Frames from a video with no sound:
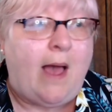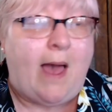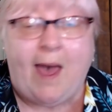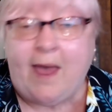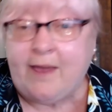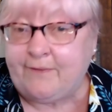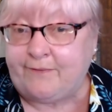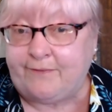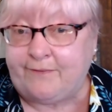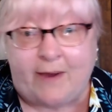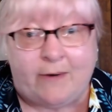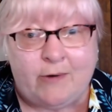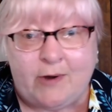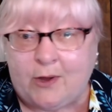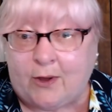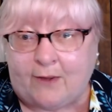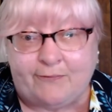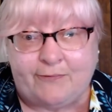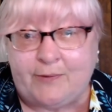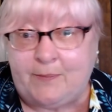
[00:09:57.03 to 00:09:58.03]
I very
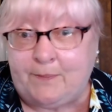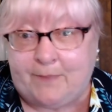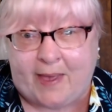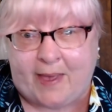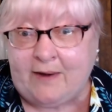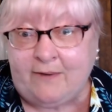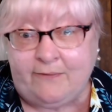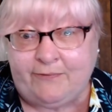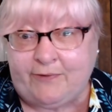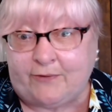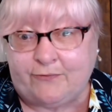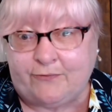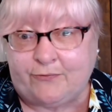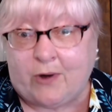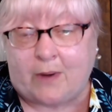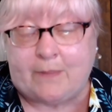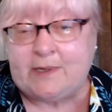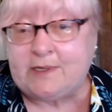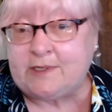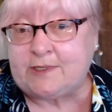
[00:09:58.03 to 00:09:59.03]
often benefit
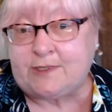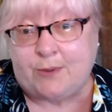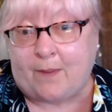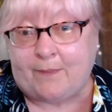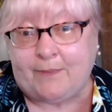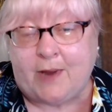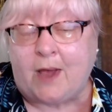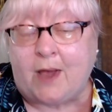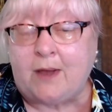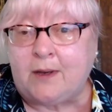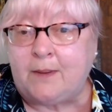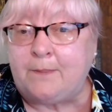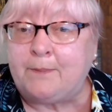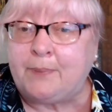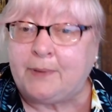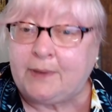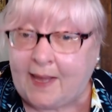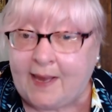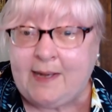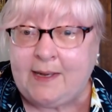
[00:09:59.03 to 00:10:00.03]
from it, so I'm not
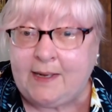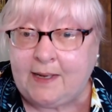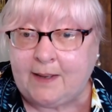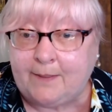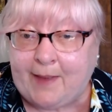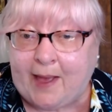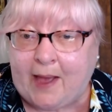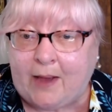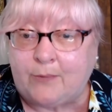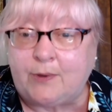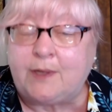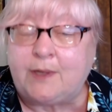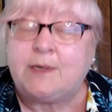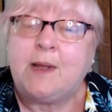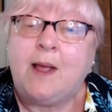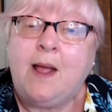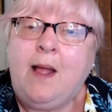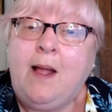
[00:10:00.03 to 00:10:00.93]
complaining about it.